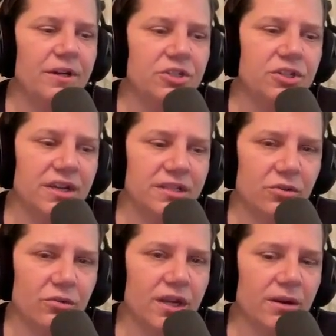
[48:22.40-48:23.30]
but
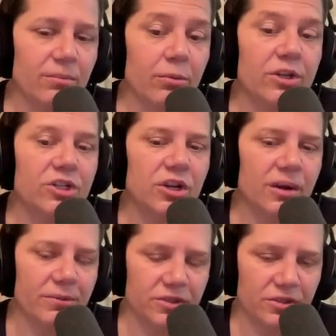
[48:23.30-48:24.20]
just create a bridging
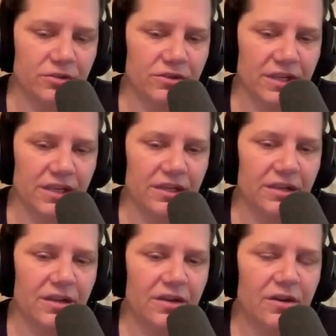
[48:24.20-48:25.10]

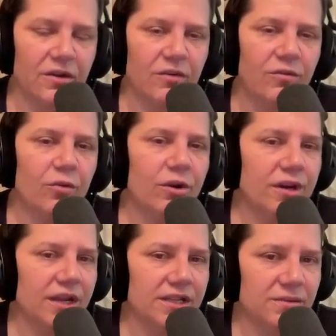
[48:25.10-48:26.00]
opportunity for
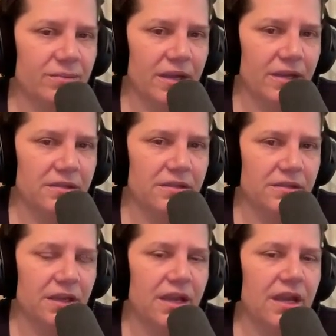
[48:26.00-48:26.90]
a next
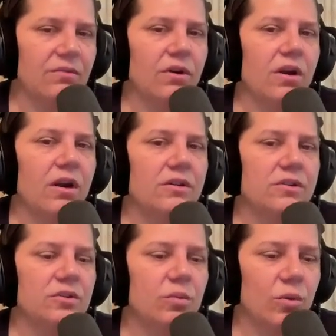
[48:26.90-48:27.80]
space in
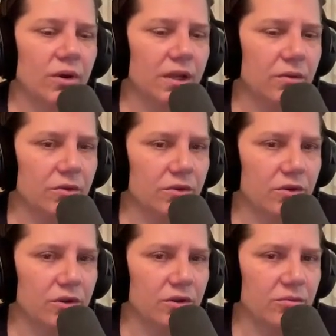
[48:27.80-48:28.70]
regard to working with
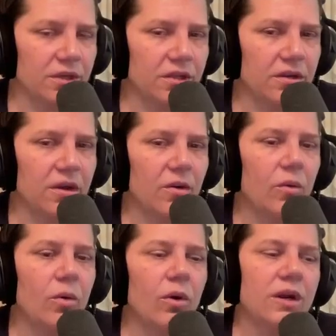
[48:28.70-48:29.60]
your human
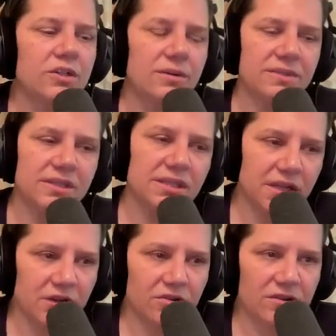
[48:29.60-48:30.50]
or in terms of
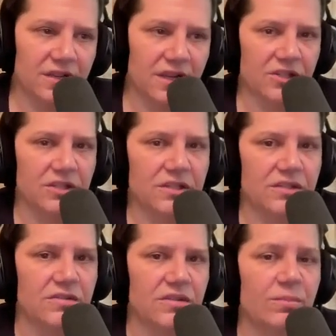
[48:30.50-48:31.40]
setting your
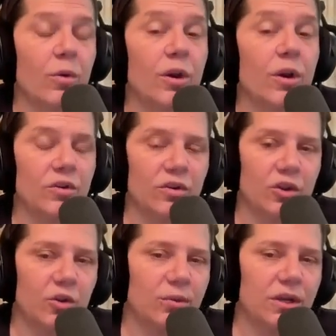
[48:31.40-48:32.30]
intentions to support your
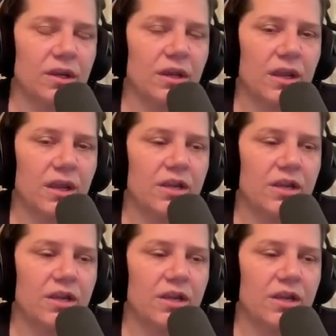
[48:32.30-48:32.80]
human